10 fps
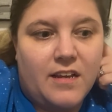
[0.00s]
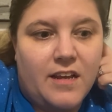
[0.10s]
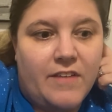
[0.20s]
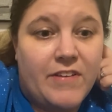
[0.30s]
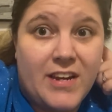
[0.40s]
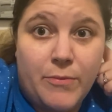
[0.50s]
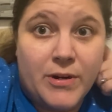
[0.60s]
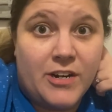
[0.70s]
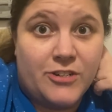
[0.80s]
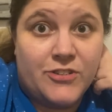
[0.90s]
if anyone
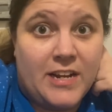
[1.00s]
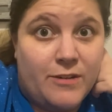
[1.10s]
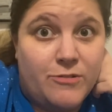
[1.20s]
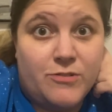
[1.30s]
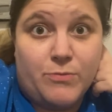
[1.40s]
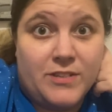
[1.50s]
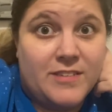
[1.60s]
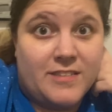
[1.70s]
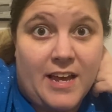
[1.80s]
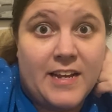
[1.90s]
understands what
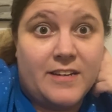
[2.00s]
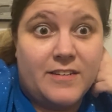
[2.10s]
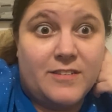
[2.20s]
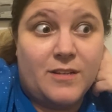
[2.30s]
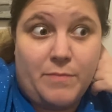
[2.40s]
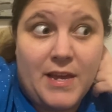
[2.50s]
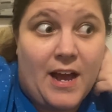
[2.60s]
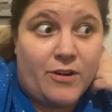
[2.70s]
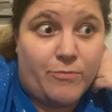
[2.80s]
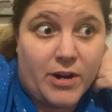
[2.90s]
it's like to be
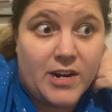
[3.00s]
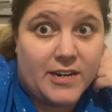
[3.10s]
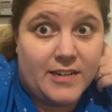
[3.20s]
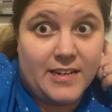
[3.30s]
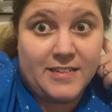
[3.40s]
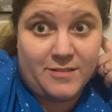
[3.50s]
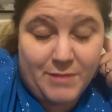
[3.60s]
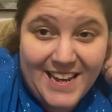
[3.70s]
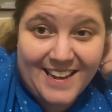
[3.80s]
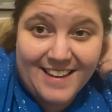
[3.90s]
out of work, it's
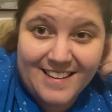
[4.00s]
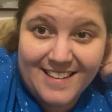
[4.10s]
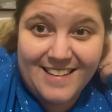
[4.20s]
me.